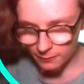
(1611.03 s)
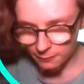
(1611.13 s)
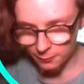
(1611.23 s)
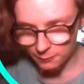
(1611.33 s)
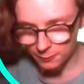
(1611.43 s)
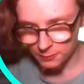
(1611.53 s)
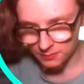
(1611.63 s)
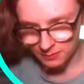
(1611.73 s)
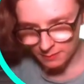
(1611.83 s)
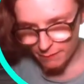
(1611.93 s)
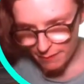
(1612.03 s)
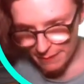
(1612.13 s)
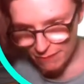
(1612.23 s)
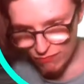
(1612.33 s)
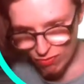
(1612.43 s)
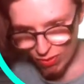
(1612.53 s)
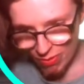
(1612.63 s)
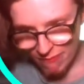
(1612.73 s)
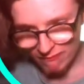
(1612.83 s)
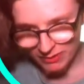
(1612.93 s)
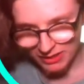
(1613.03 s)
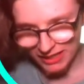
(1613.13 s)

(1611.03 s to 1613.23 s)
Foo-foo. We